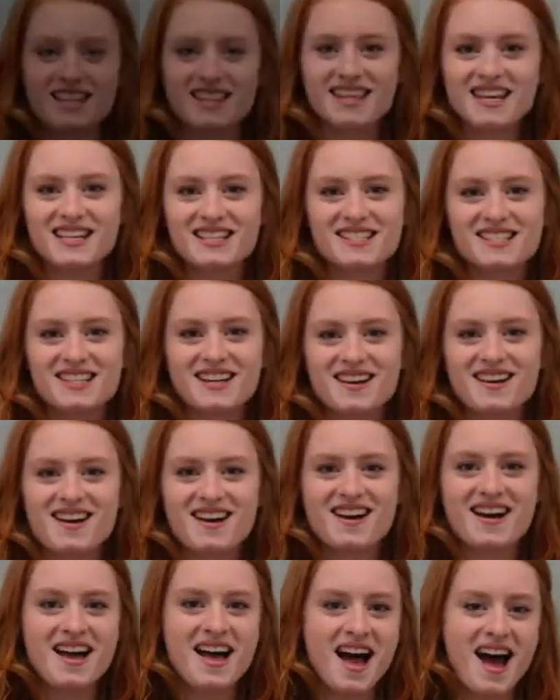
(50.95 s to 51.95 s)
Thanks,
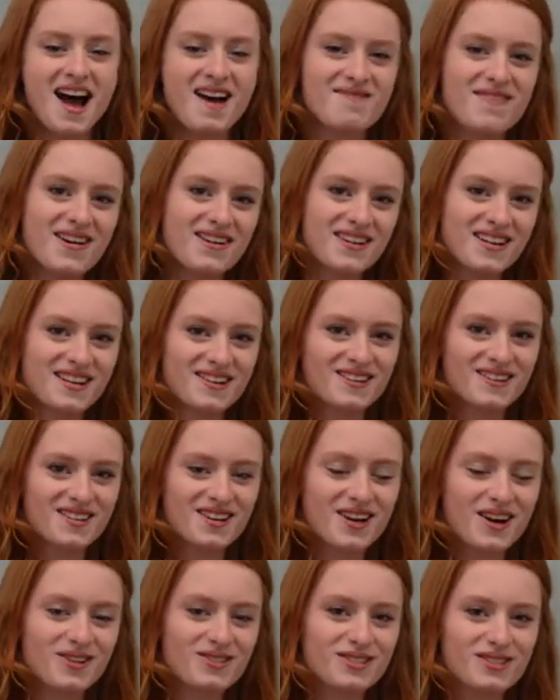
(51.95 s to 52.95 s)
Sarah. I'm out here on
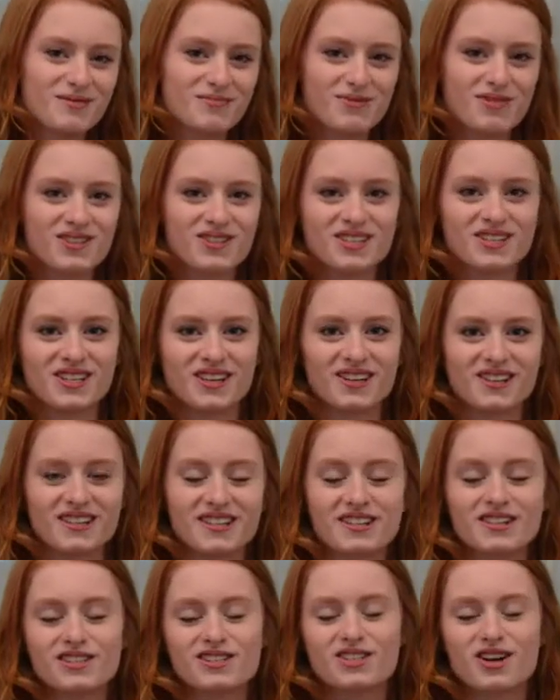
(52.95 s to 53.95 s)
the coast of Portugal
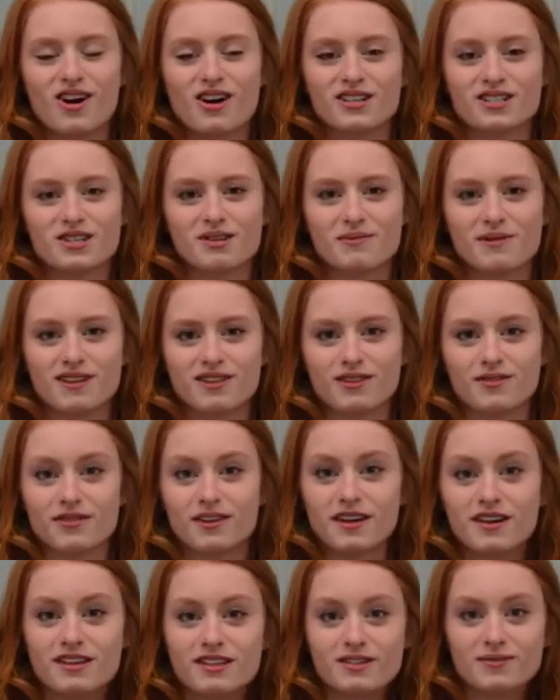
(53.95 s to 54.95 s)
here to talk to you about the
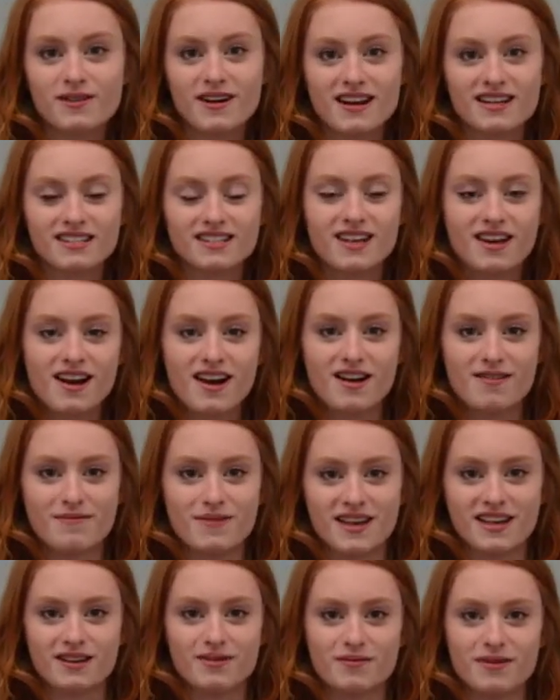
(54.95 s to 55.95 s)
various ways of
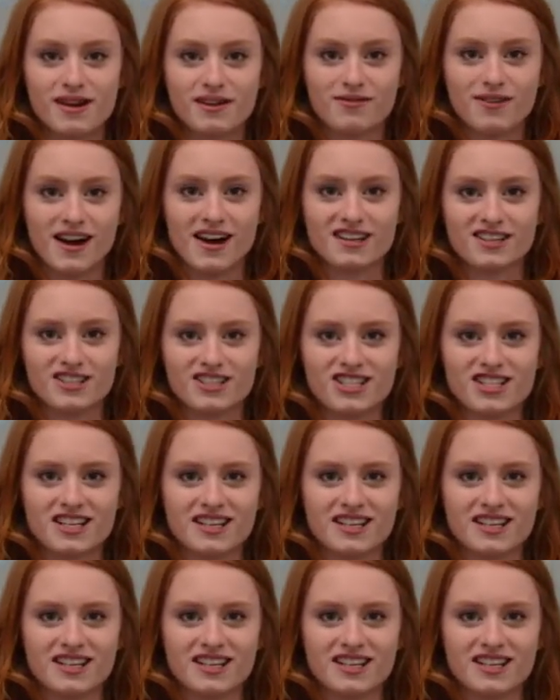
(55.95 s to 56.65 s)
making wave energy.